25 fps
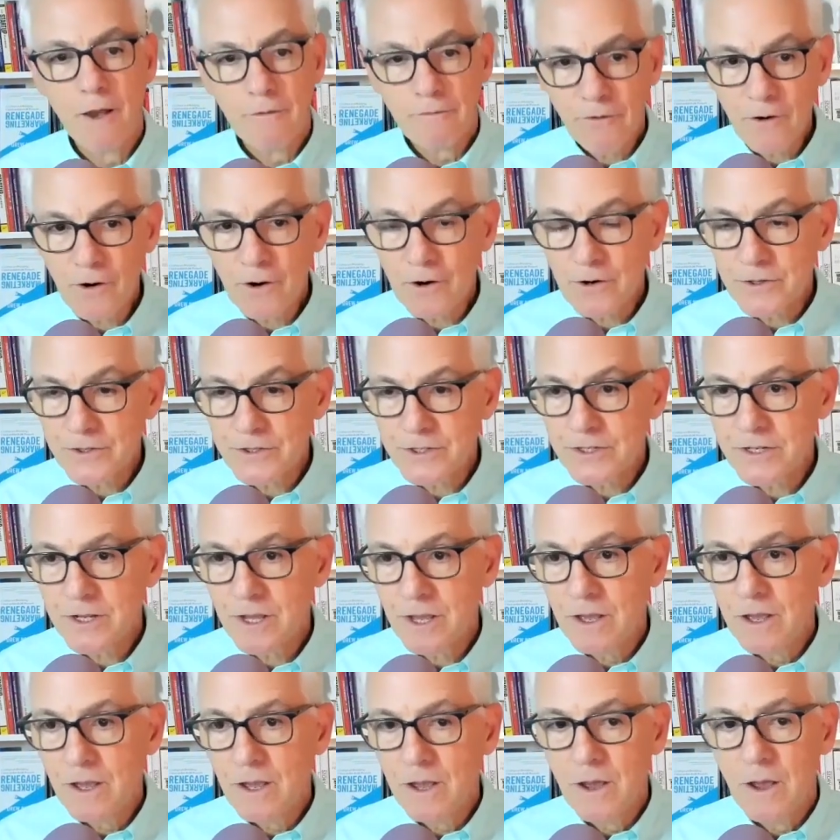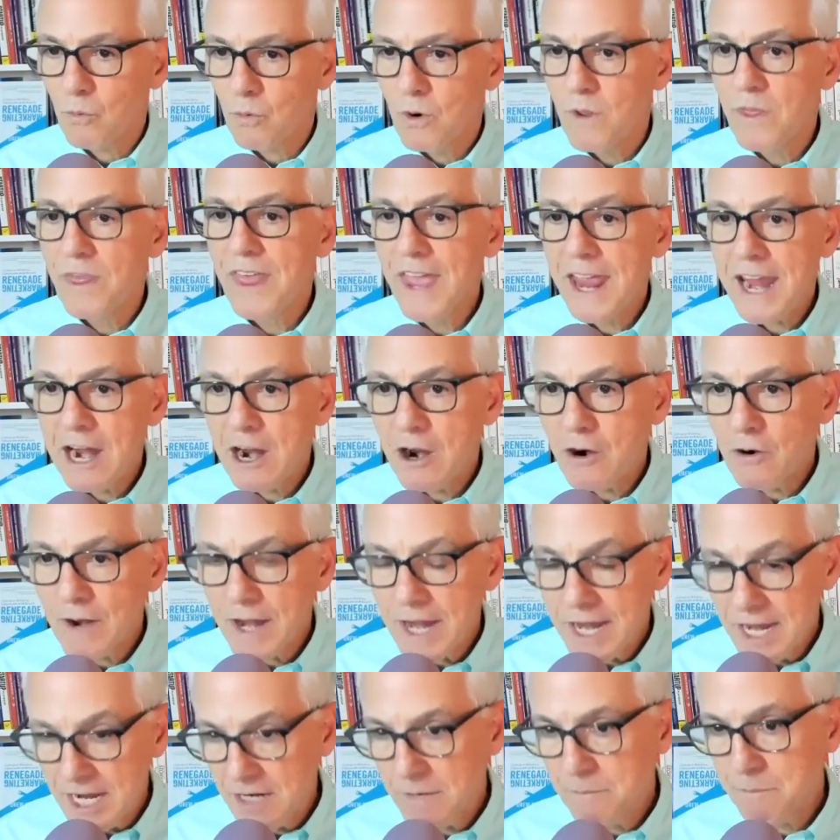First, we're there
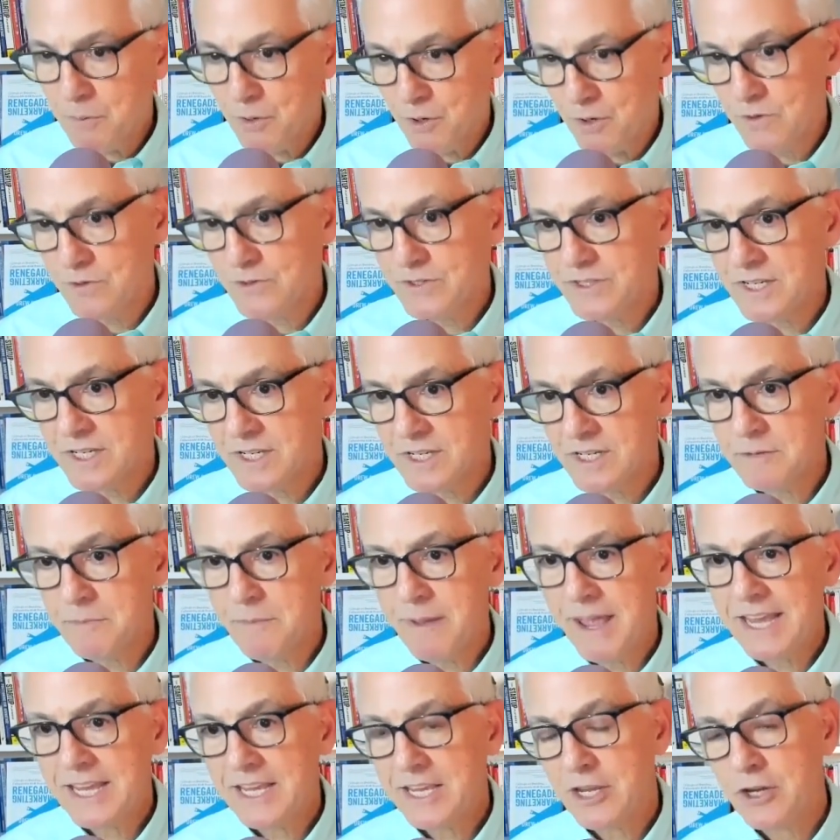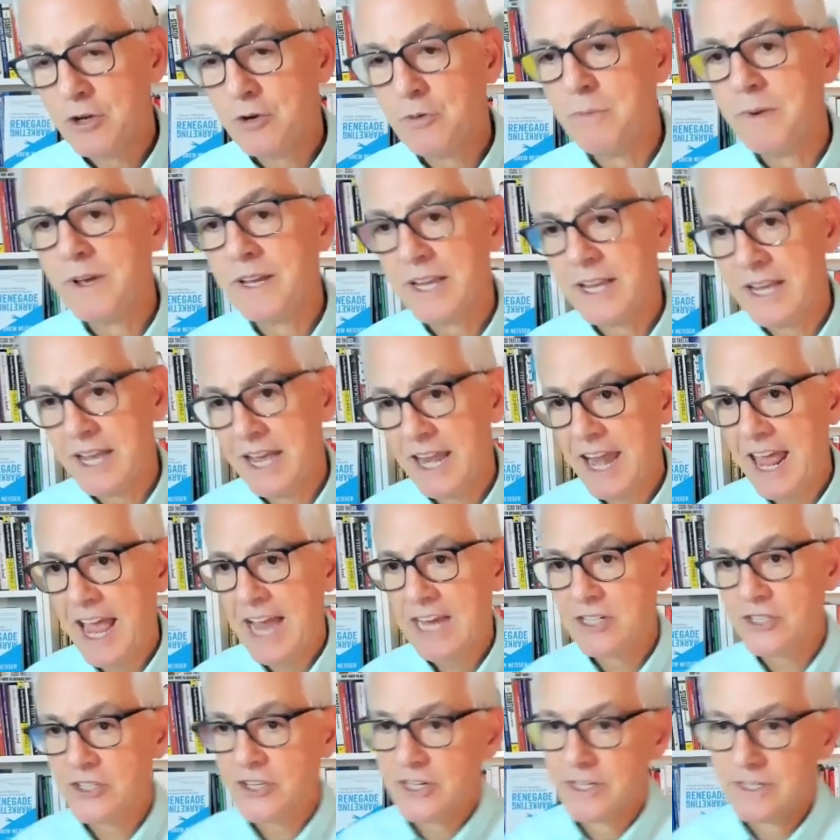in person to make human
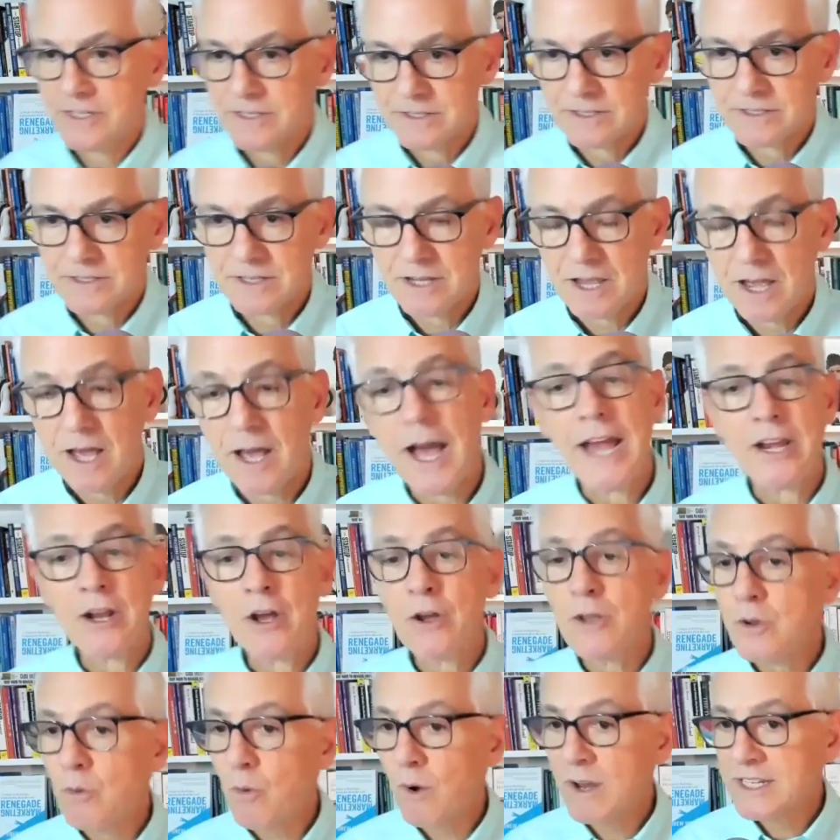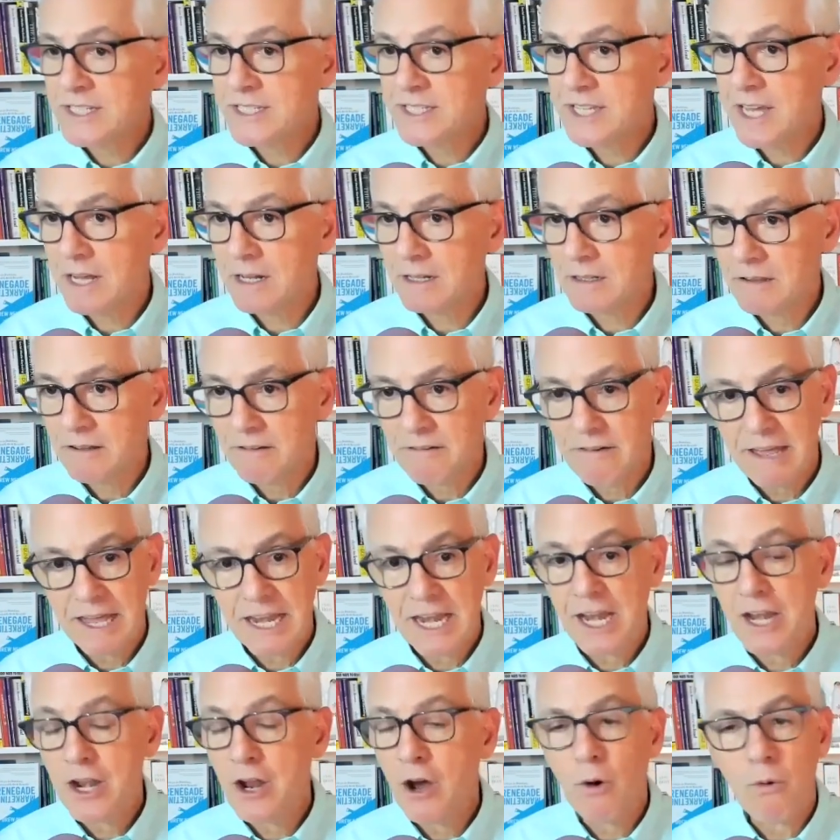connections. I know you want to sell,
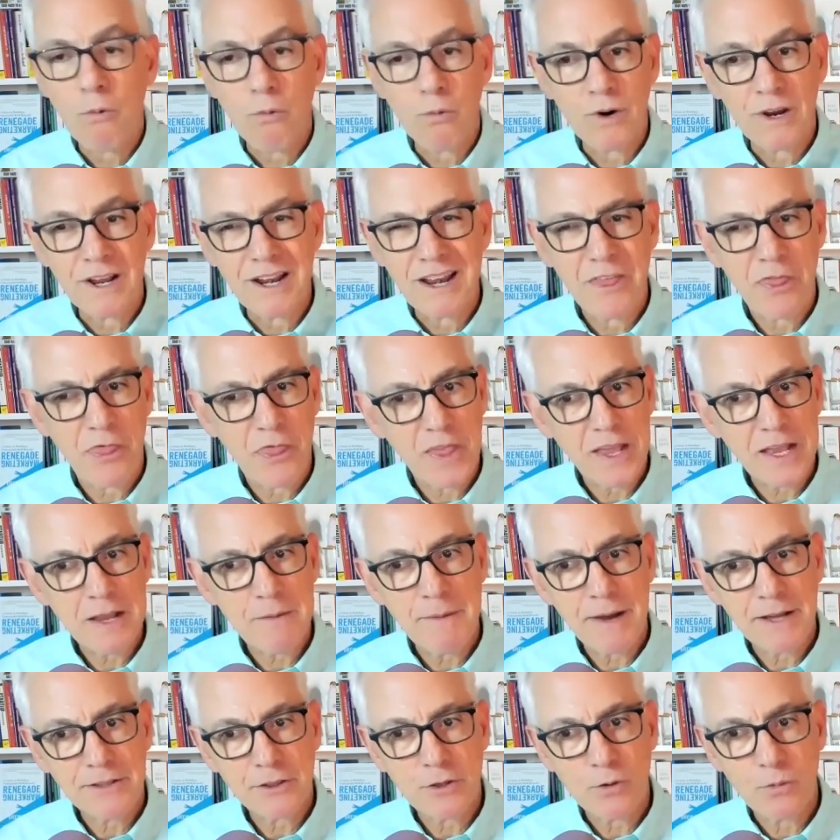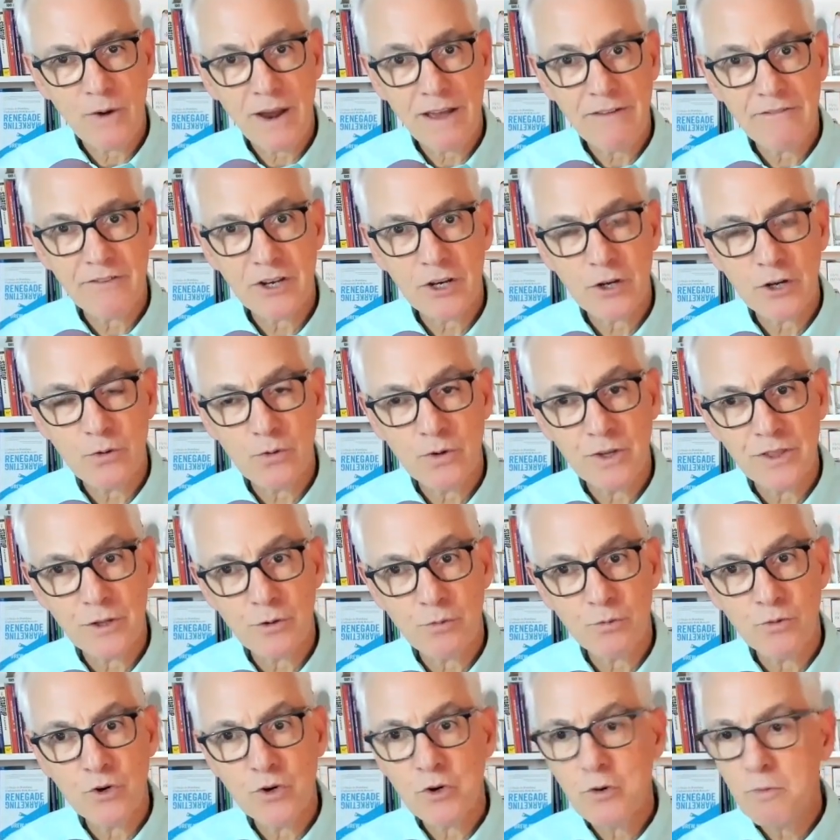and I know we're going to think about the revenue in
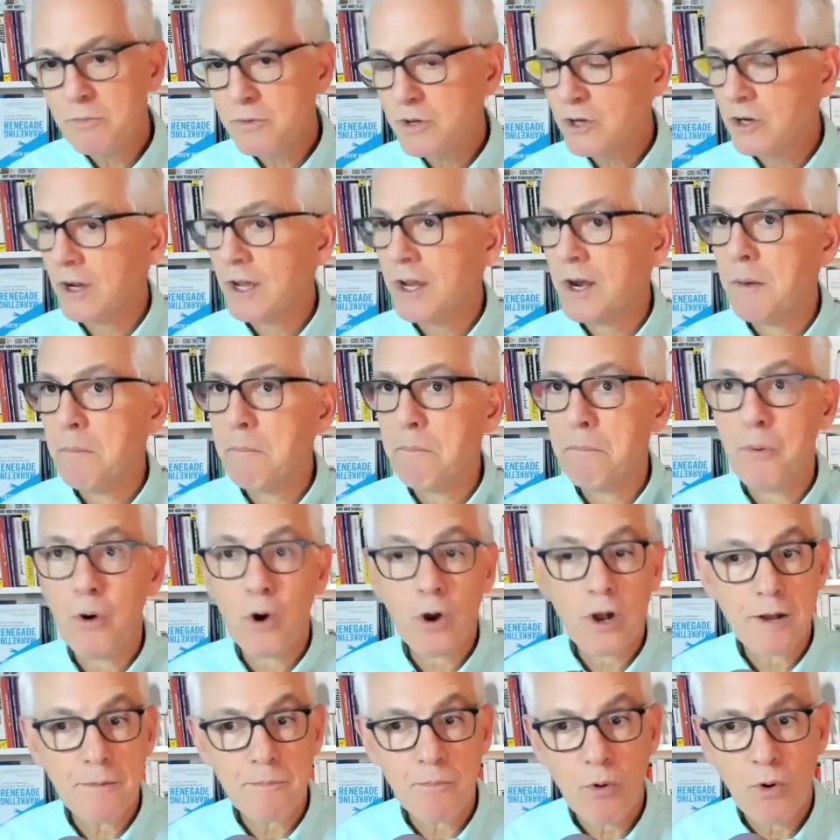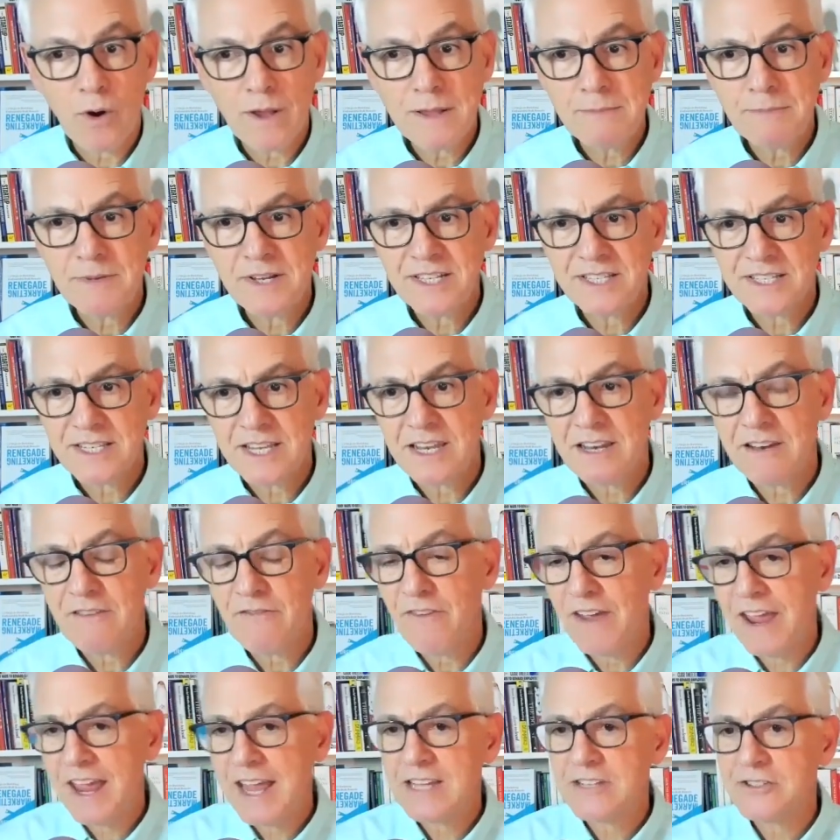the room. You're going to book appointments in
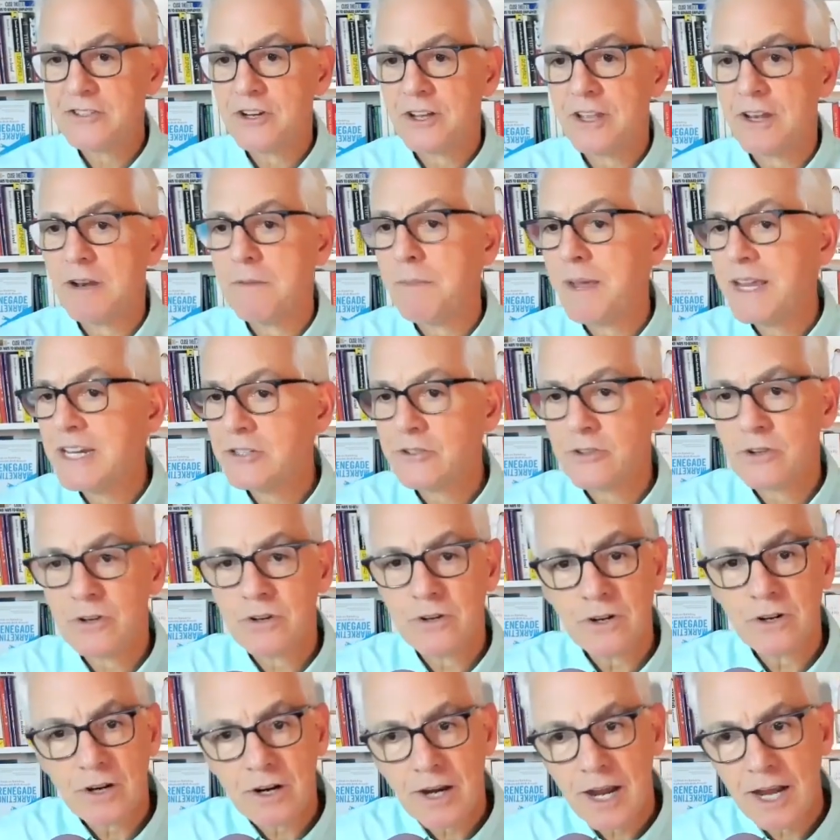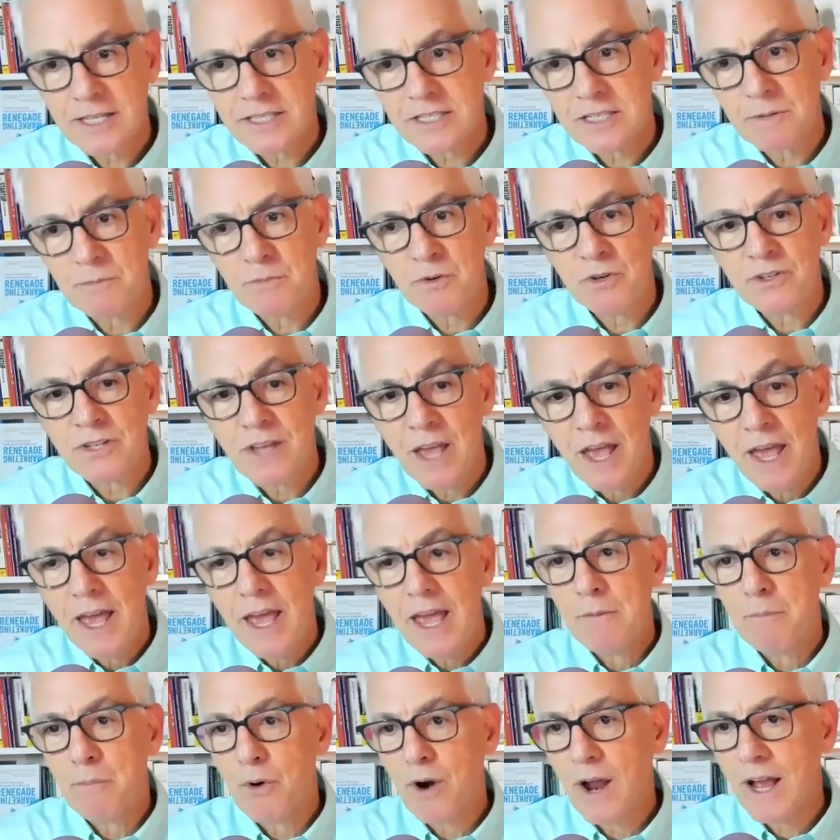advance. You're going to make sure your customers
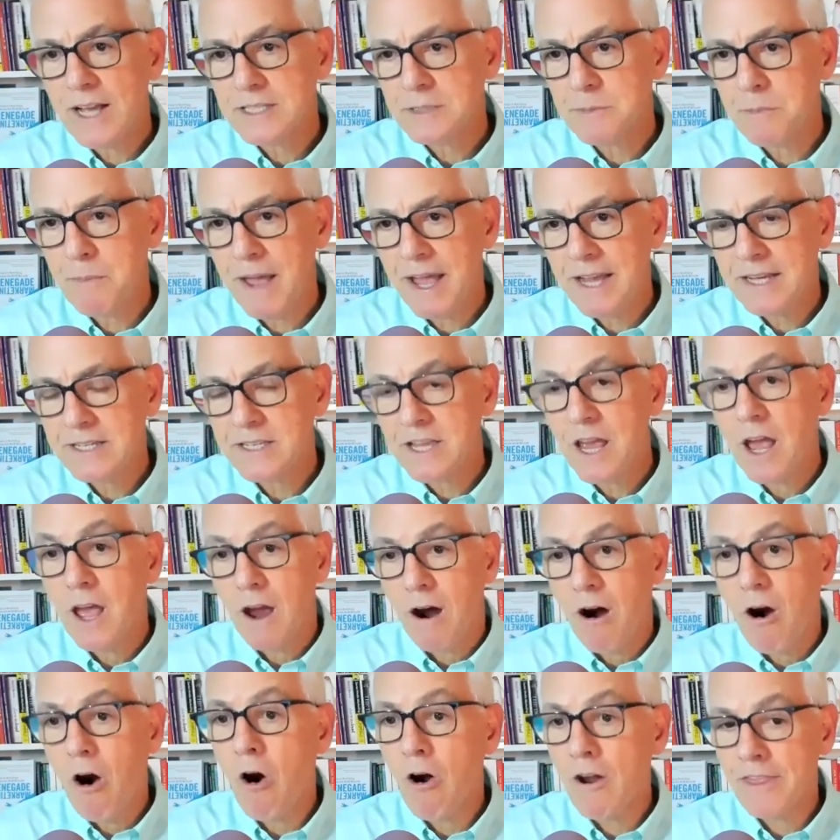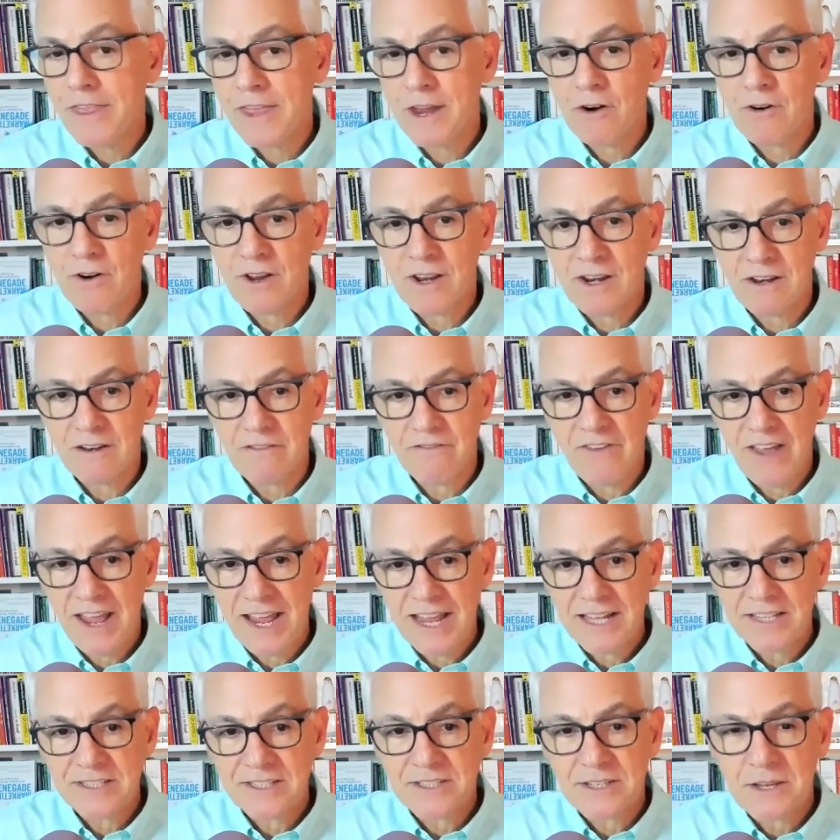and prospects are there in
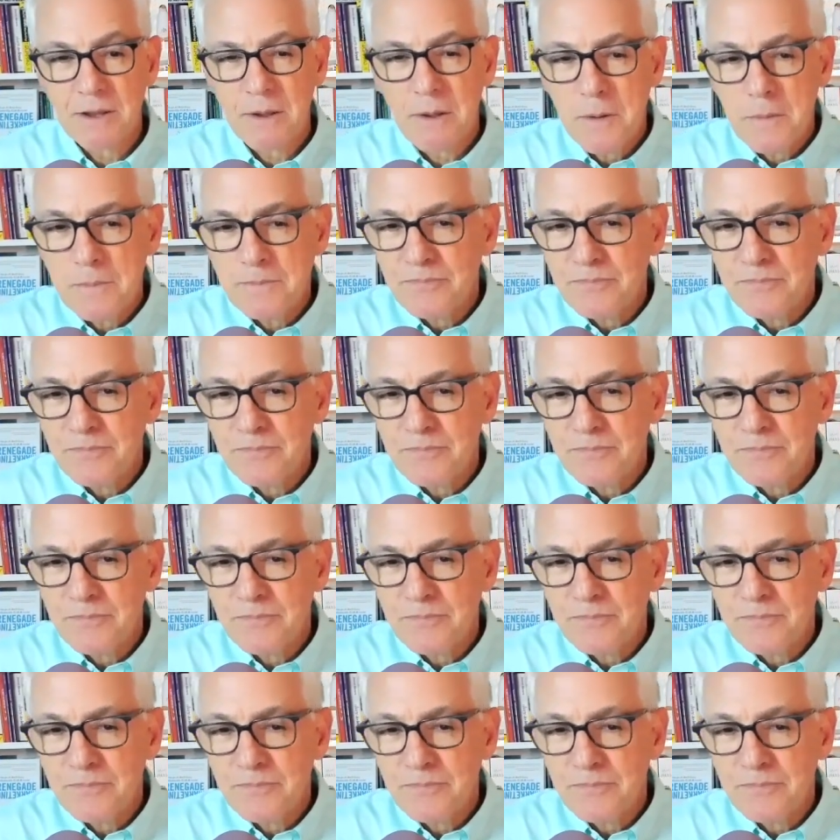advance.